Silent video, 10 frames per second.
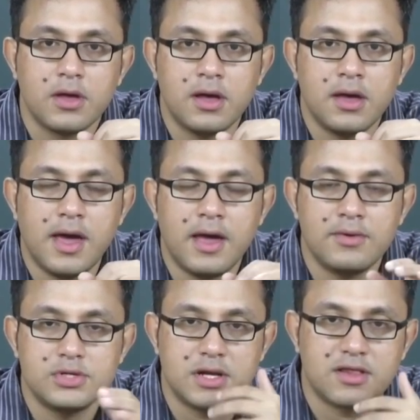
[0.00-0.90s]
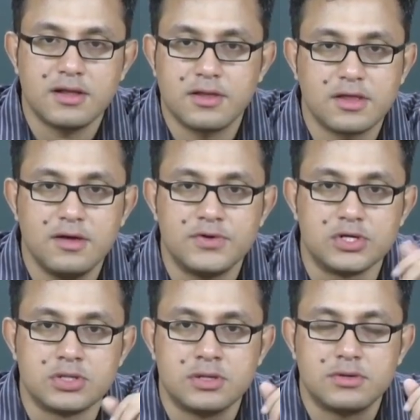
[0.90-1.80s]
Uh, and she had sent the
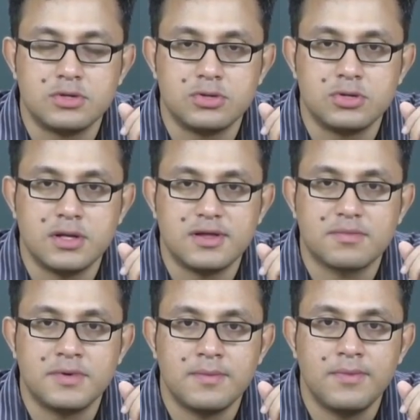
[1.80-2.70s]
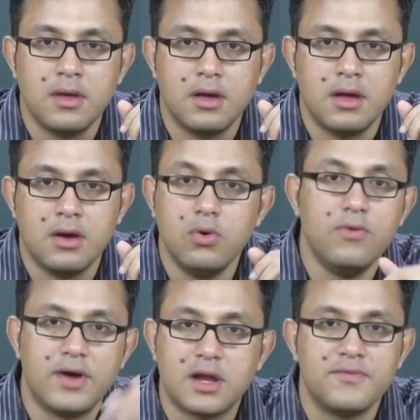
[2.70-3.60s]
servant to the, to, to the husband, uh,
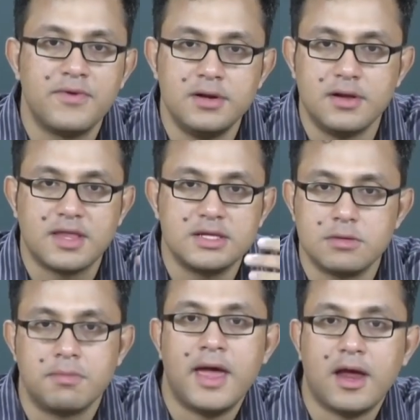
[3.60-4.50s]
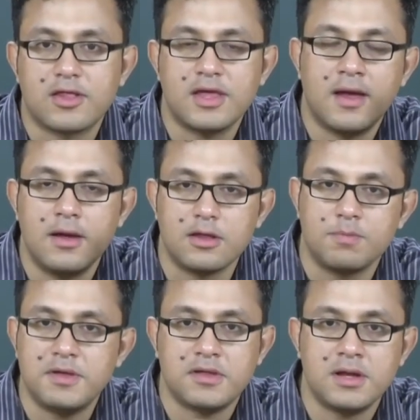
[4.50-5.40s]
who very conveniently sent him back saying he's
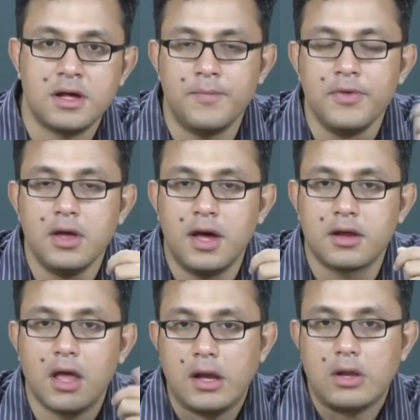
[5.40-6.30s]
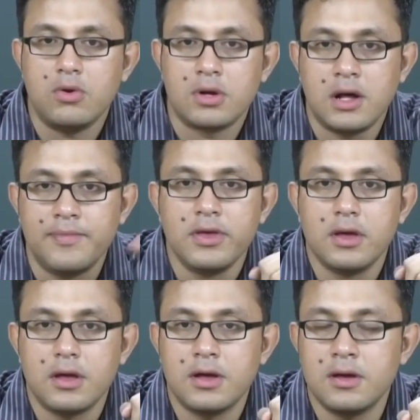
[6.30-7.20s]
busy now and can't go now
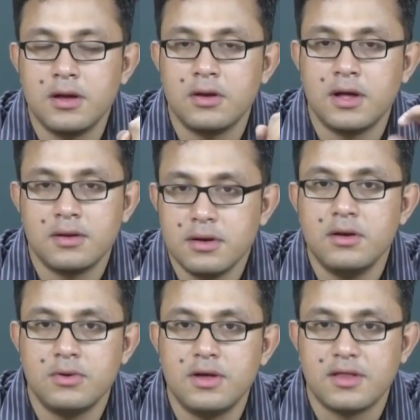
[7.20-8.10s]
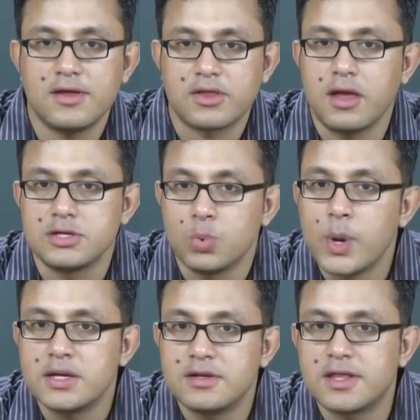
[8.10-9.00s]
uh, you know, and you know, he's asking her to
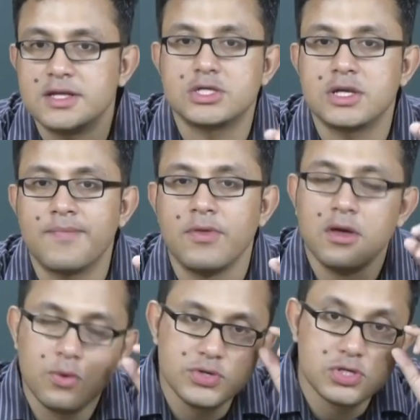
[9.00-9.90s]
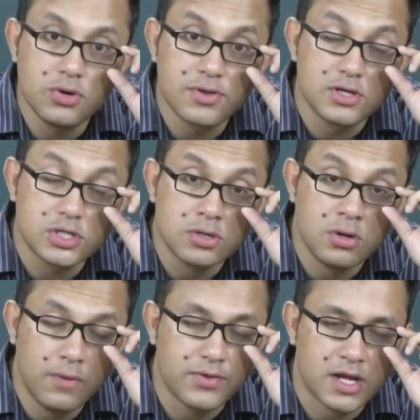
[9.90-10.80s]
wait essentially, which goes to
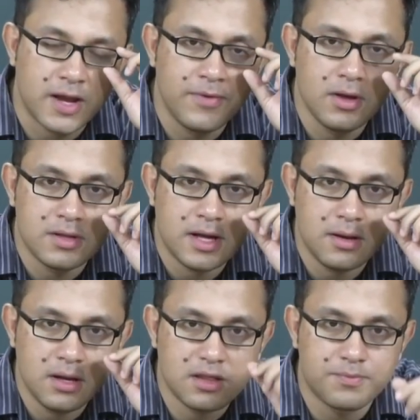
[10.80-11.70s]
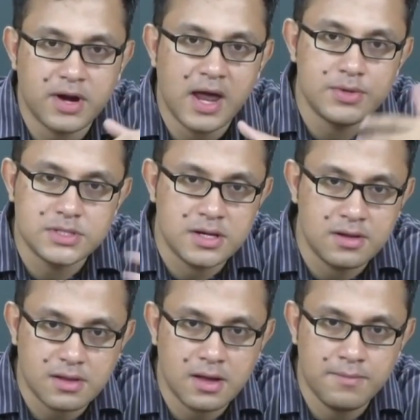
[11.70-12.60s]
show obviously that his
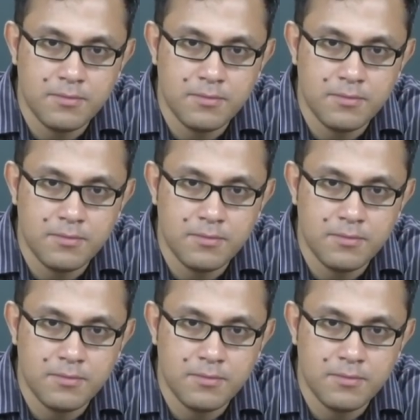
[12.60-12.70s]
priorities are